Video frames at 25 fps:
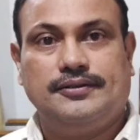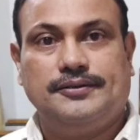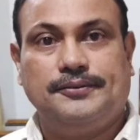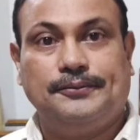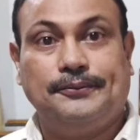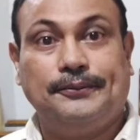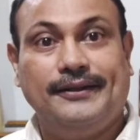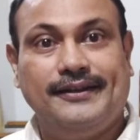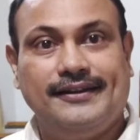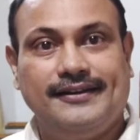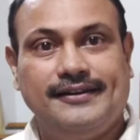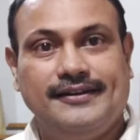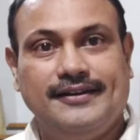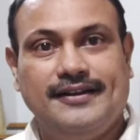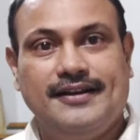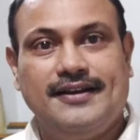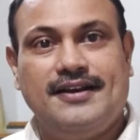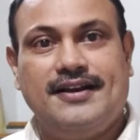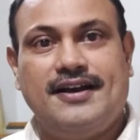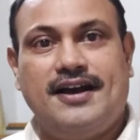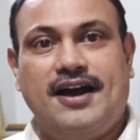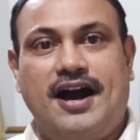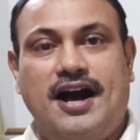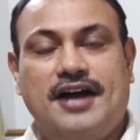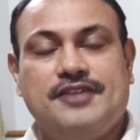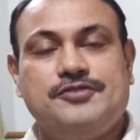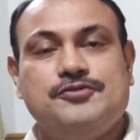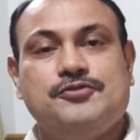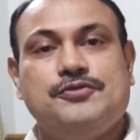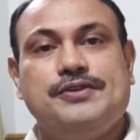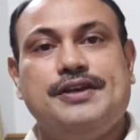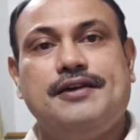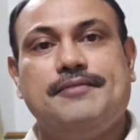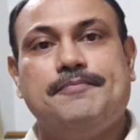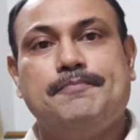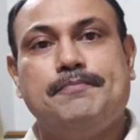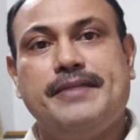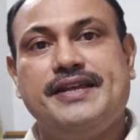Well, as we
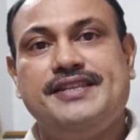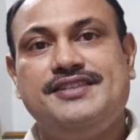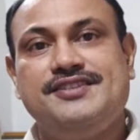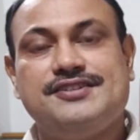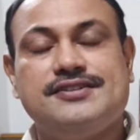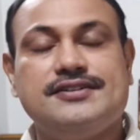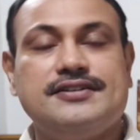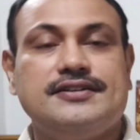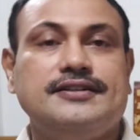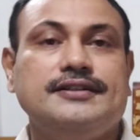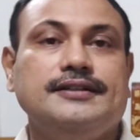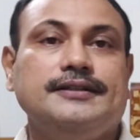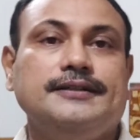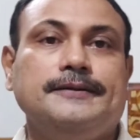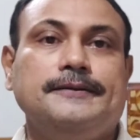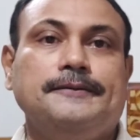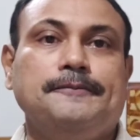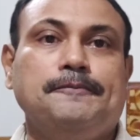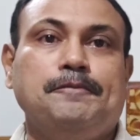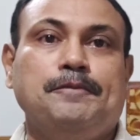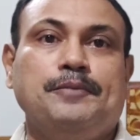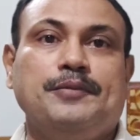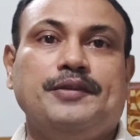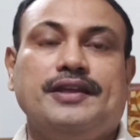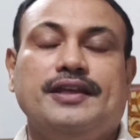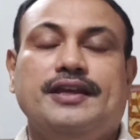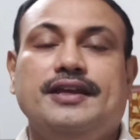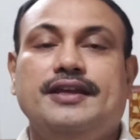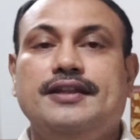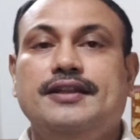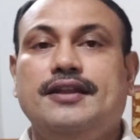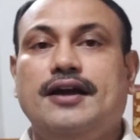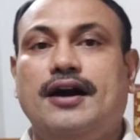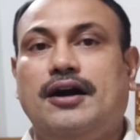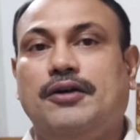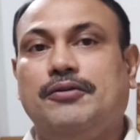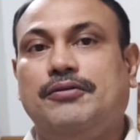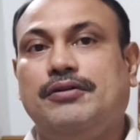have mentioned
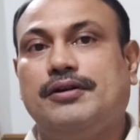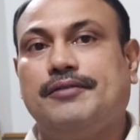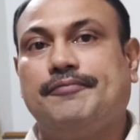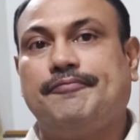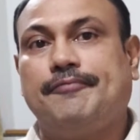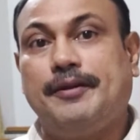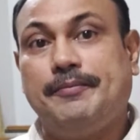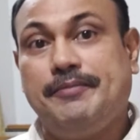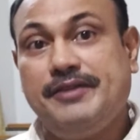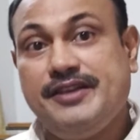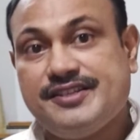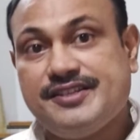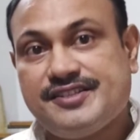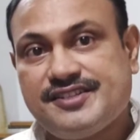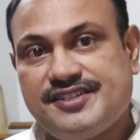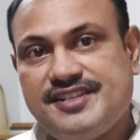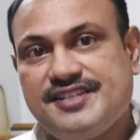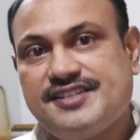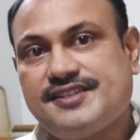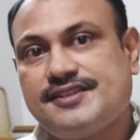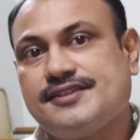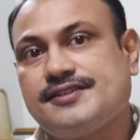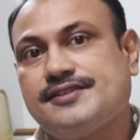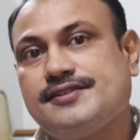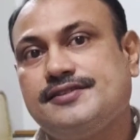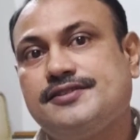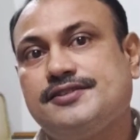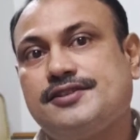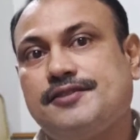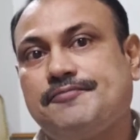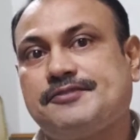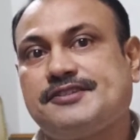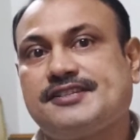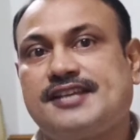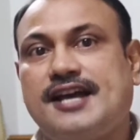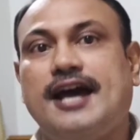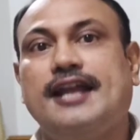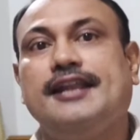in our previous discussions of
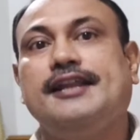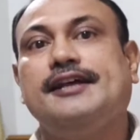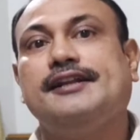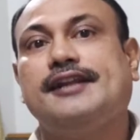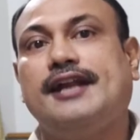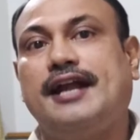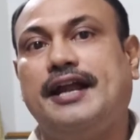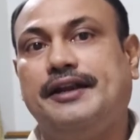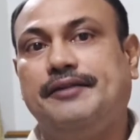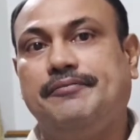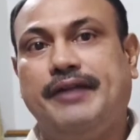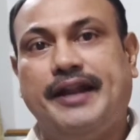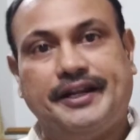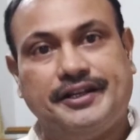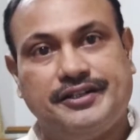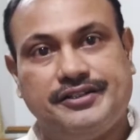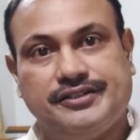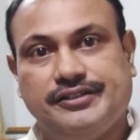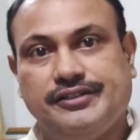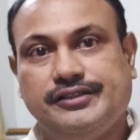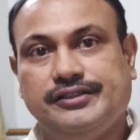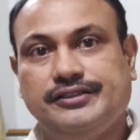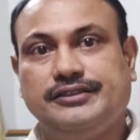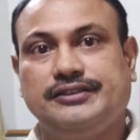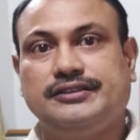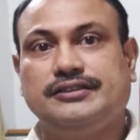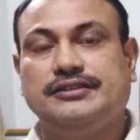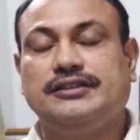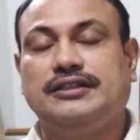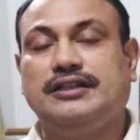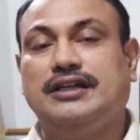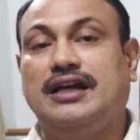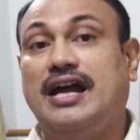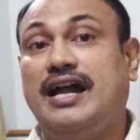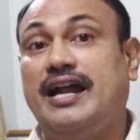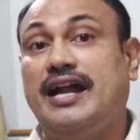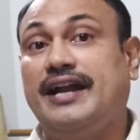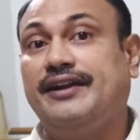scalar and vectors
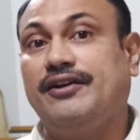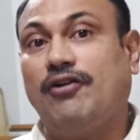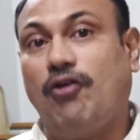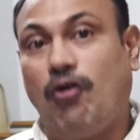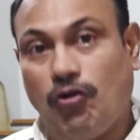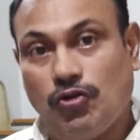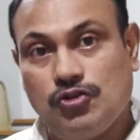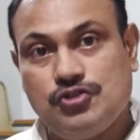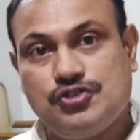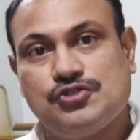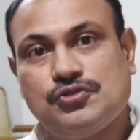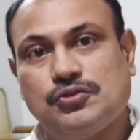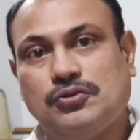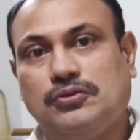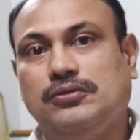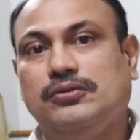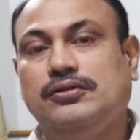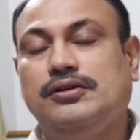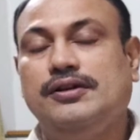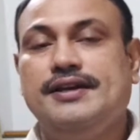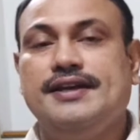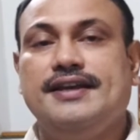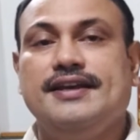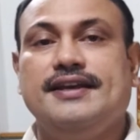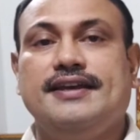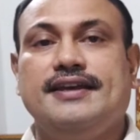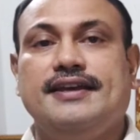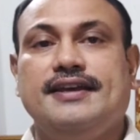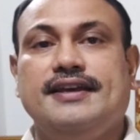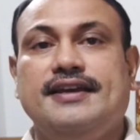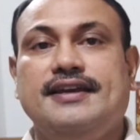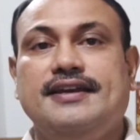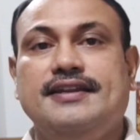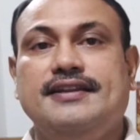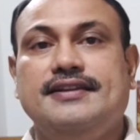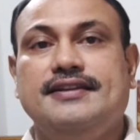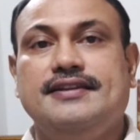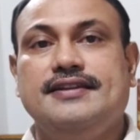and also
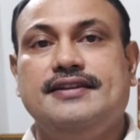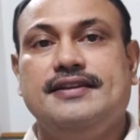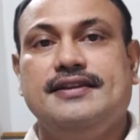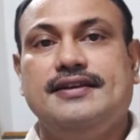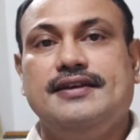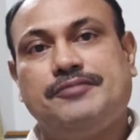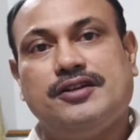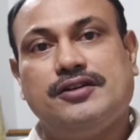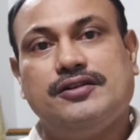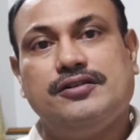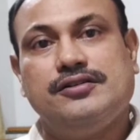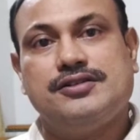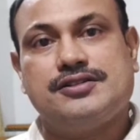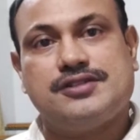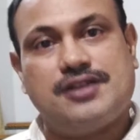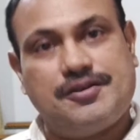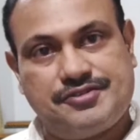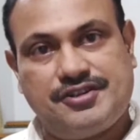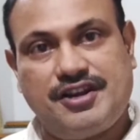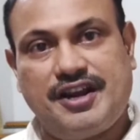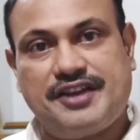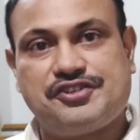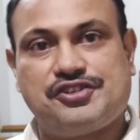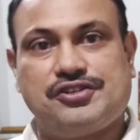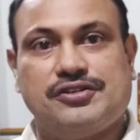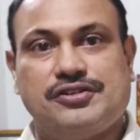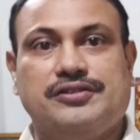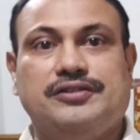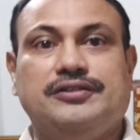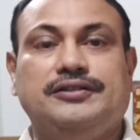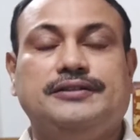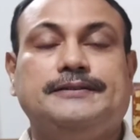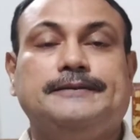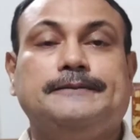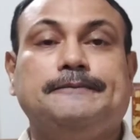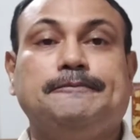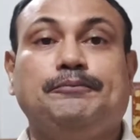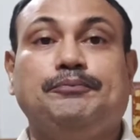in vector
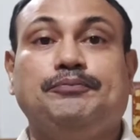subtractions,